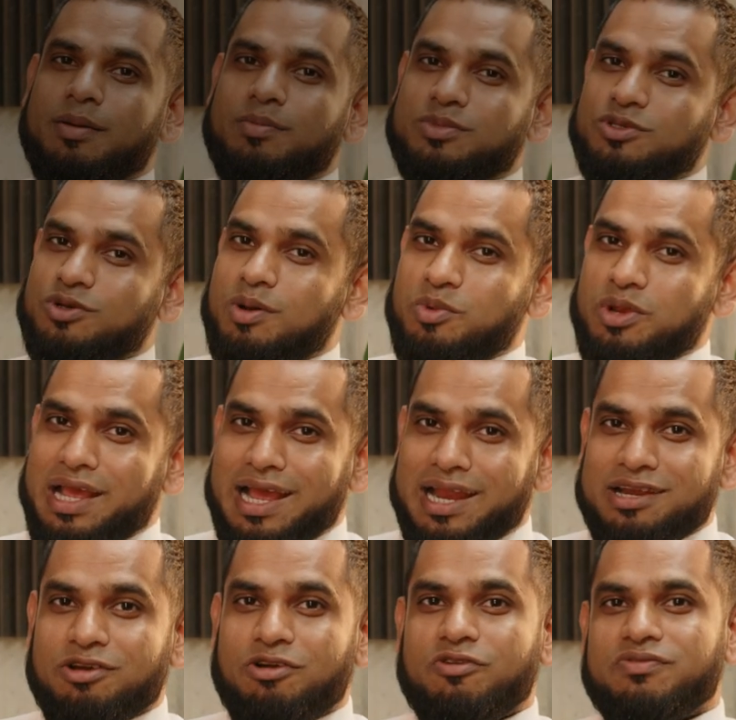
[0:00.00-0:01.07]
Um, so I'm going to
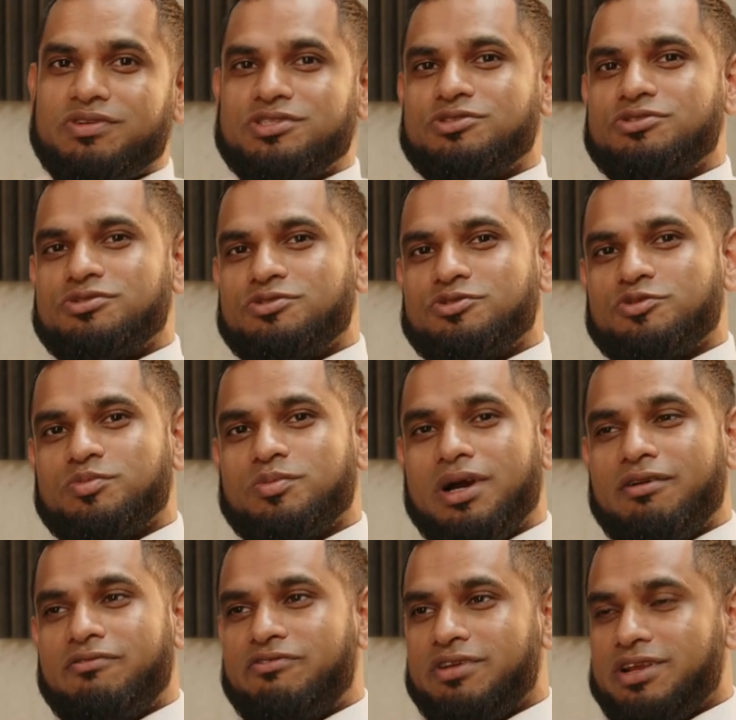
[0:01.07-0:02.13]
hand it over to
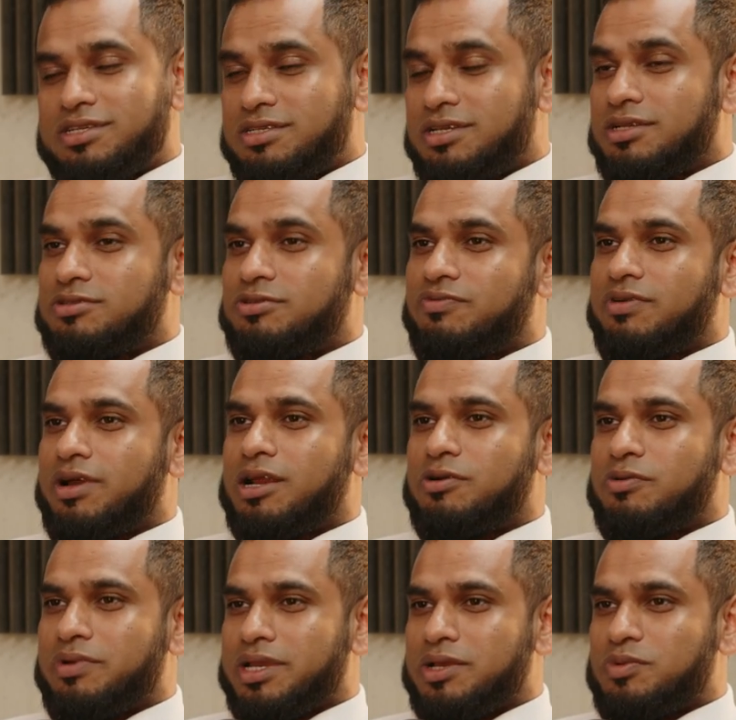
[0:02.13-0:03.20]
my friend to
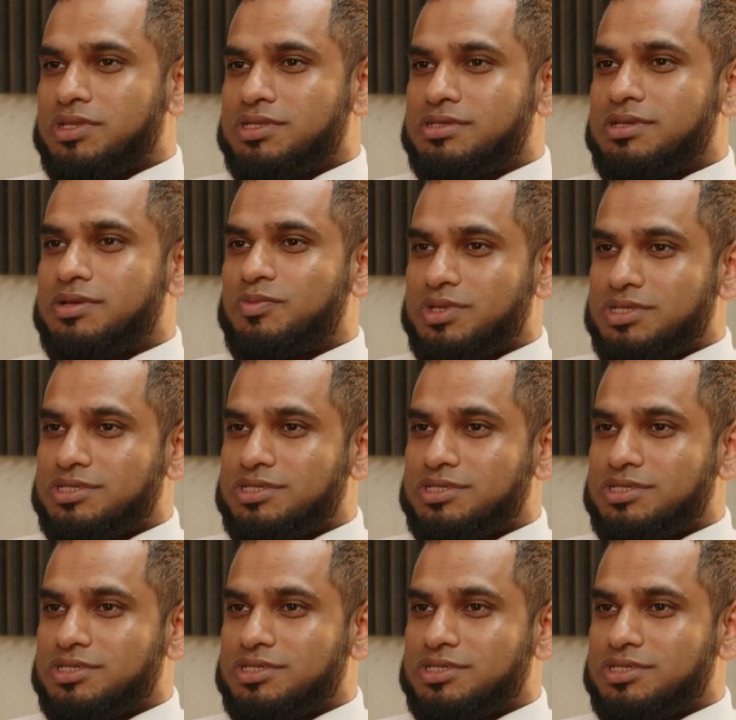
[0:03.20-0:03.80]
fire away with,